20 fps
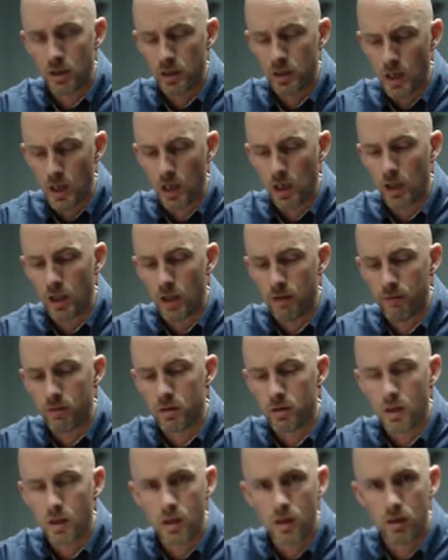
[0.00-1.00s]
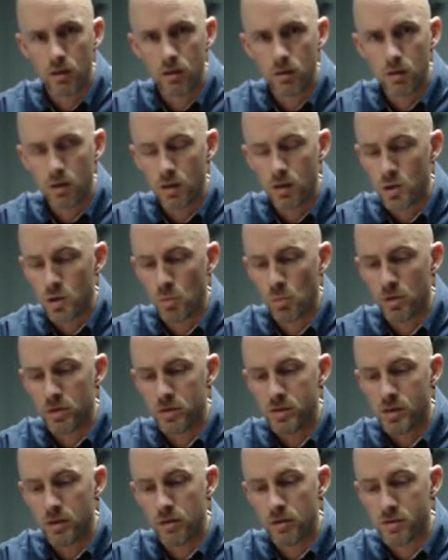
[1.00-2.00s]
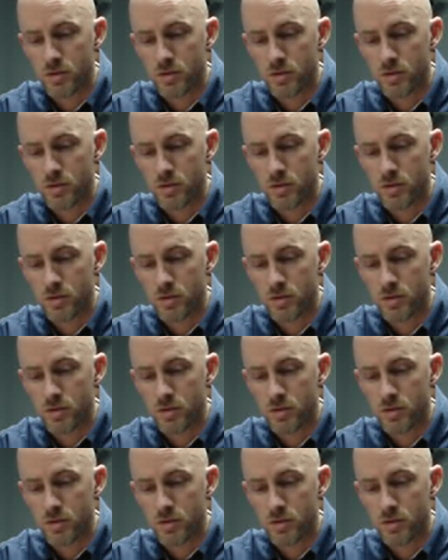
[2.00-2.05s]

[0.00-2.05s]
9/11, and numerous others.